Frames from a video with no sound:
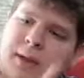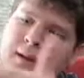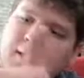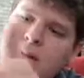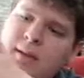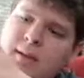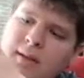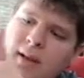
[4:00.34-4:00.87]
there,
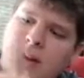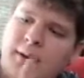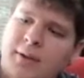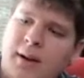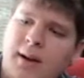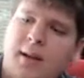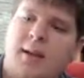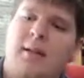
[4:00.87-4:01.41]
slides
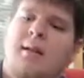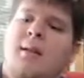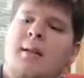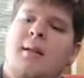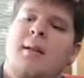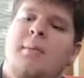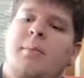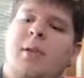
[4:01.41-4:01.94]
right in,
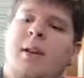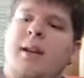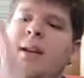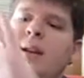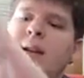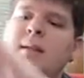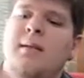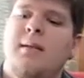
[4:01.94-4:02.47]
plug
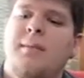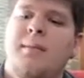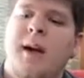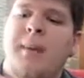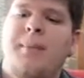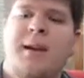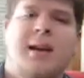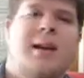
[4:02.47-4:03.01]
it in,
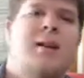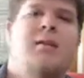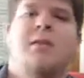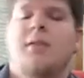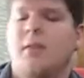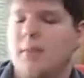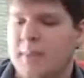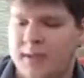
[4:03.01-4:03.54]
pop that down.
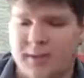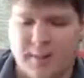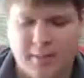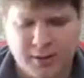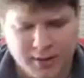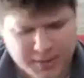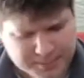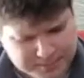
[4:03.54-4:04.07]
Couldn't be
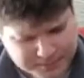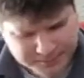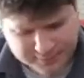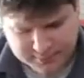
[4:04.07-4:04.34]
simpler.